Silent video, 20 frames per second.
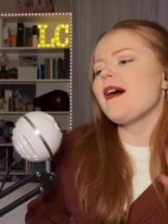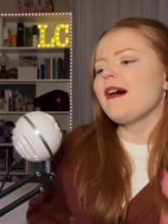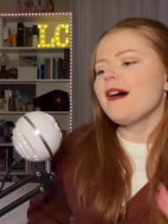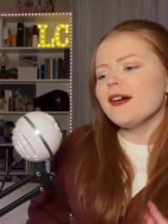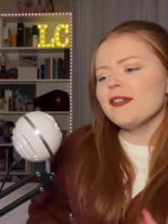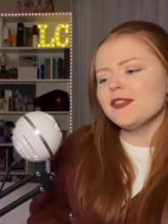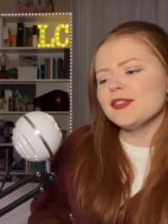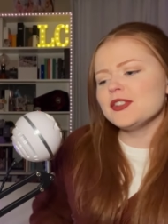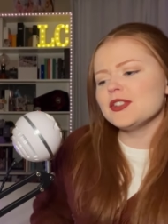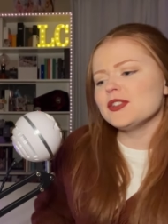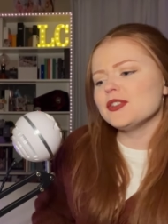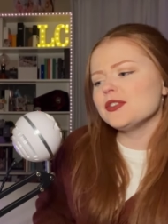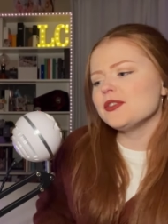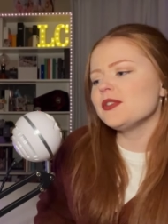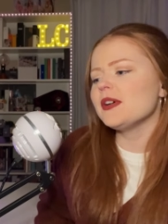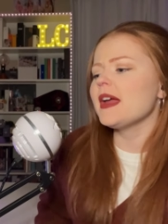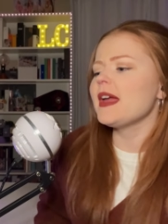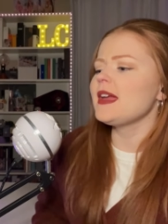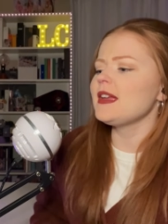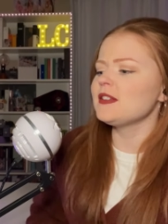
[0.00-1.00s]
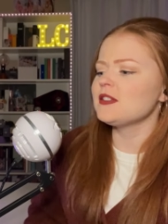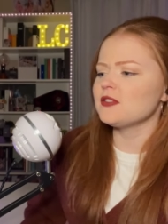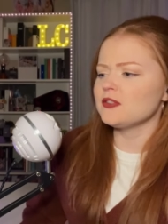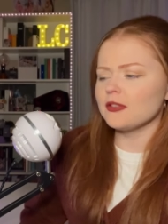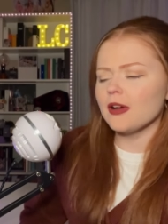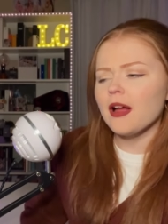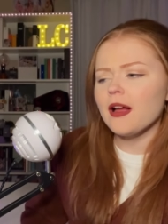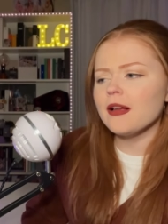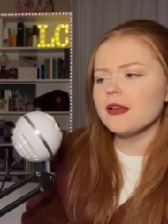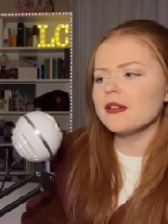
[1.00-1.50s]
off to a
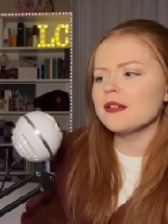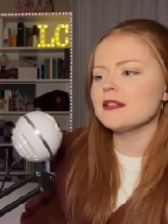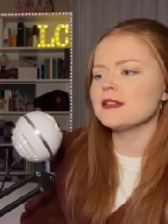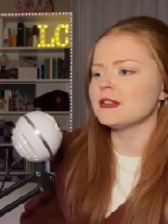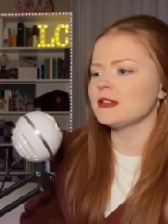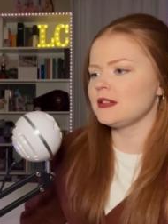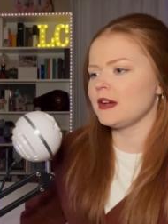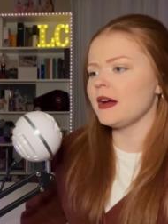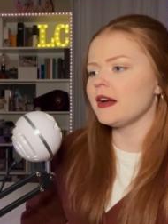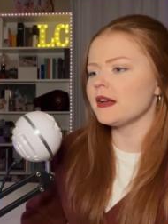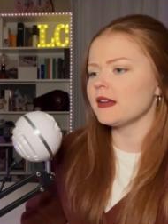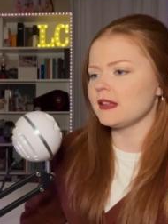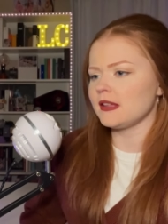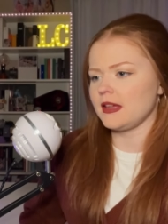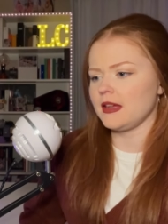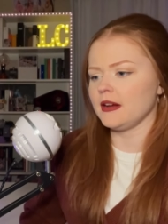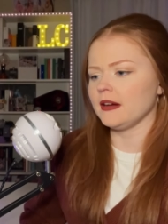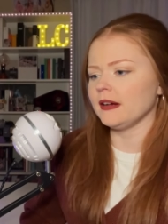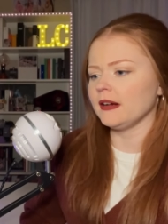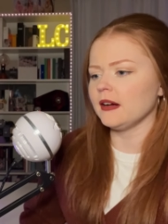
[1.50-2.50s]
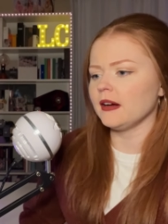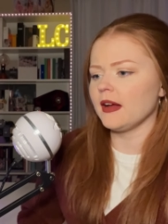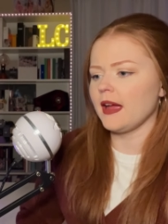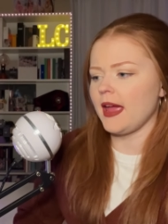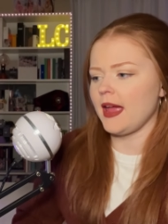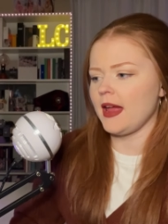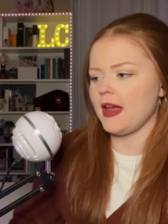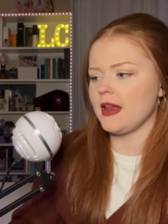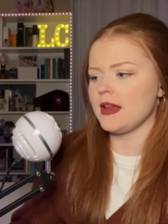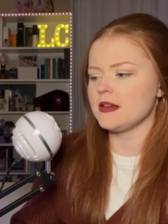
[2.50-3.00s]
strong start here,
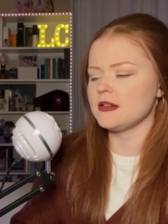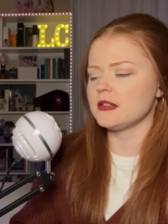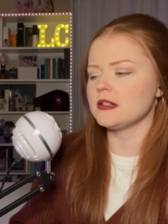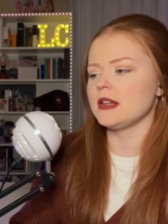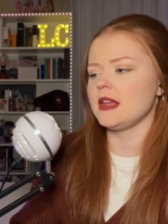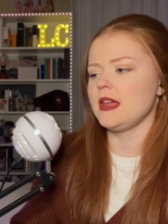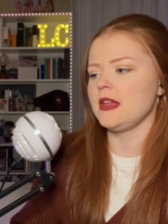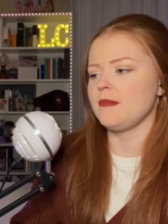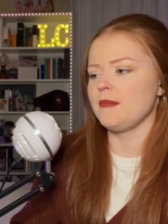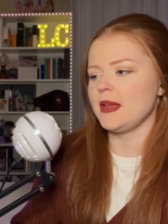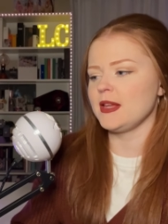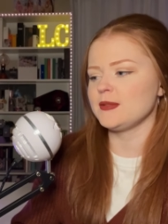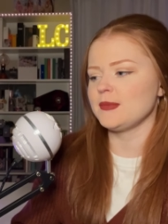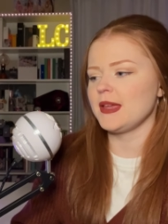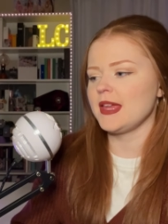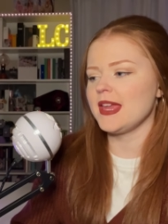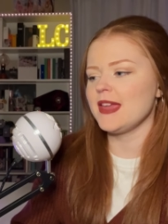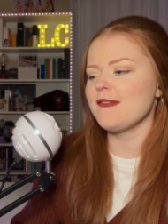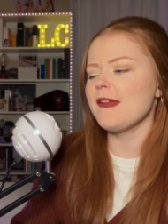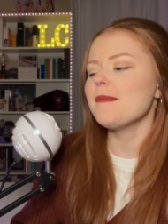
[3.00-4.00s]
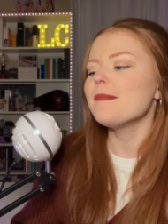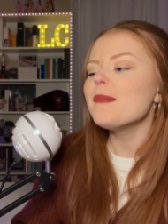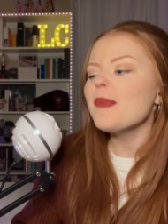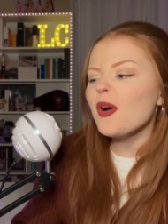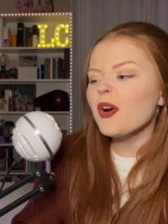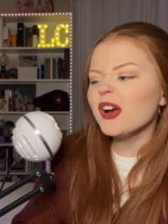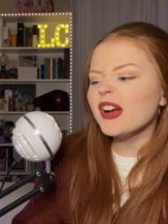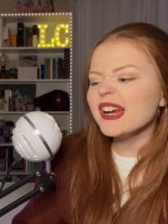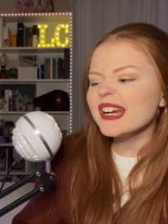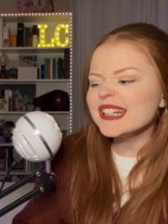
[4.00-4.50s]
and it makes me even
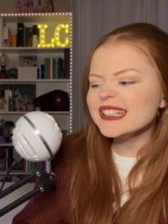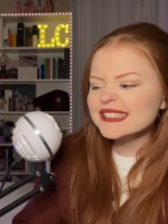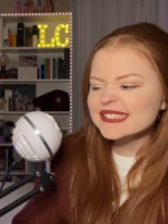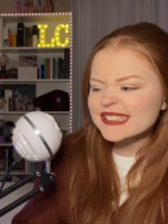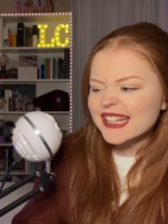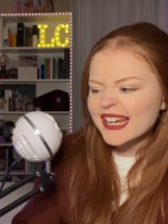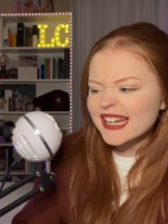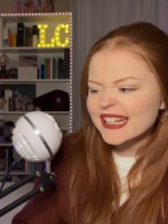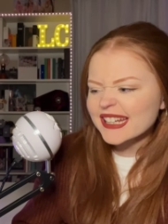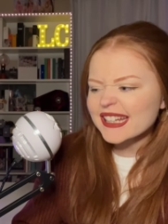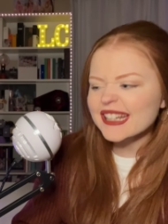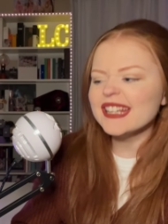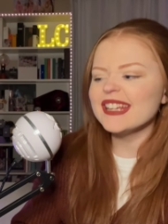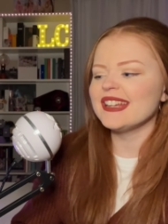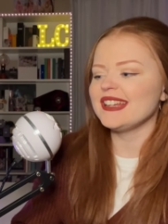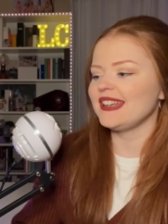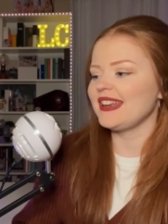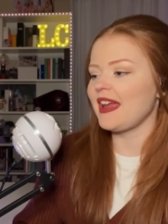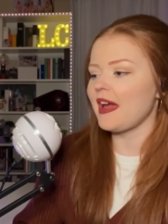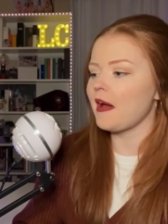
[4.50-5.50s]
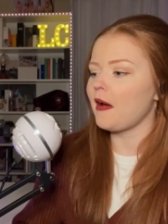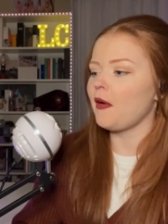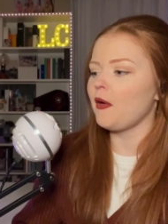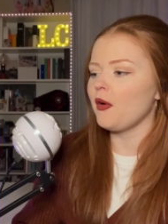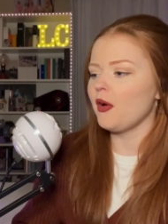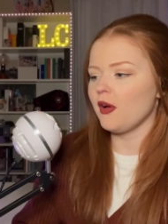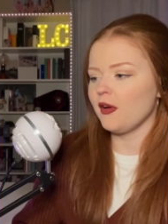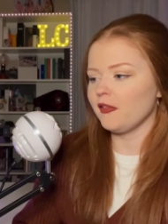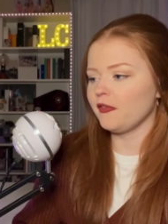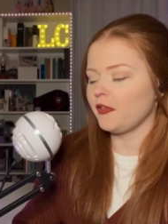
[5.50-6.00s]
more excited now
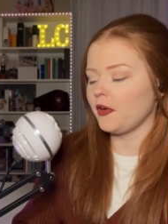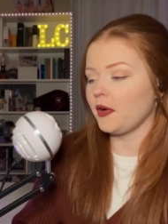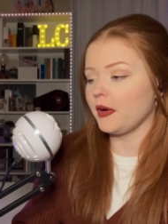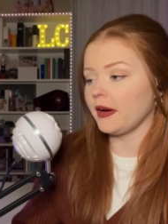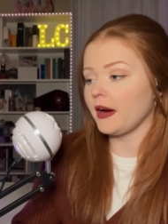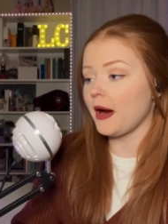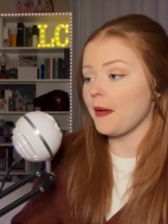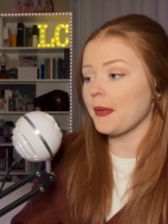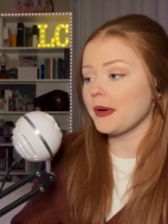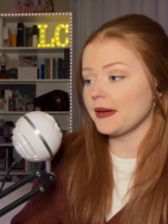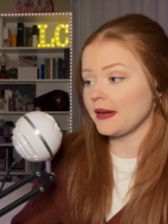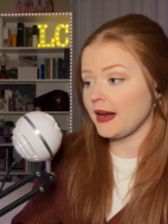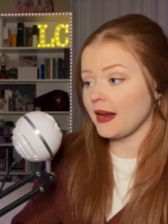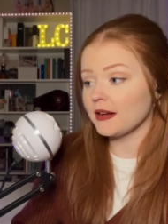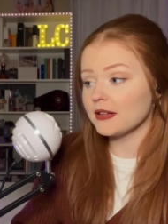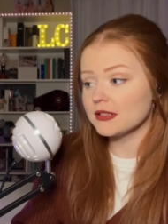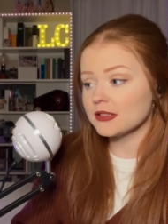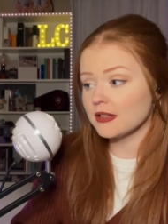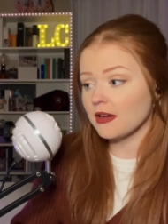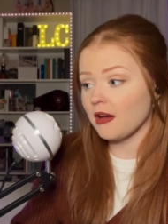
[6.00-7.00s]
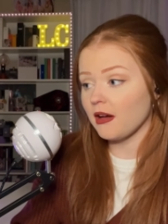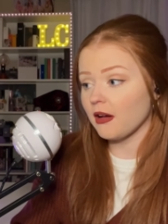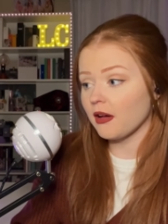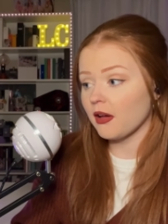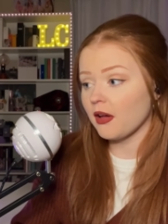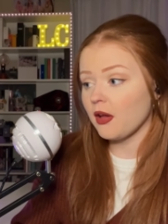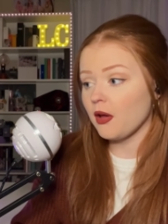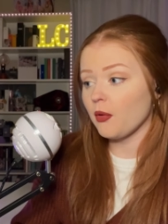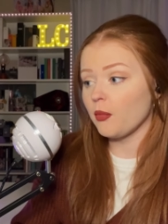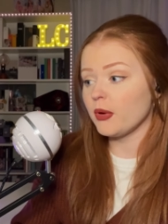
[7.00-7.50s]
for our next song,
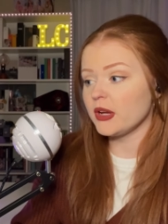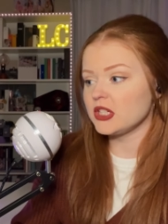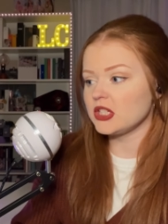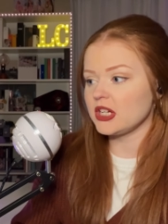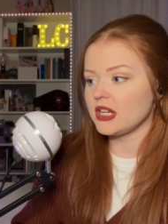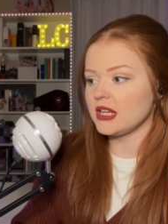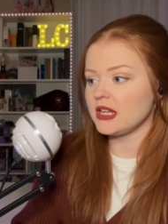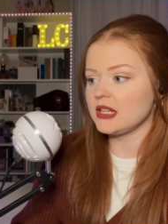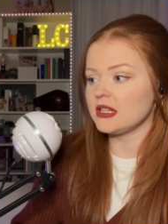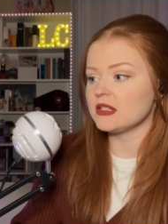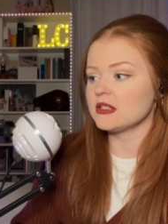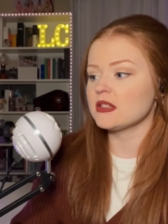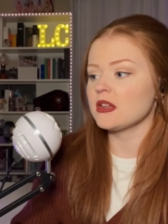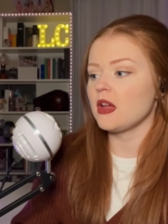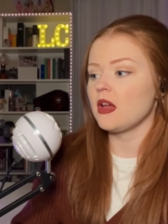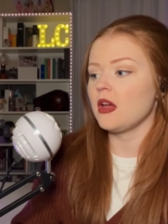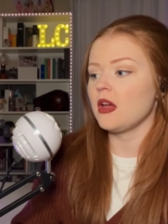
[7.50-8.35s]
which is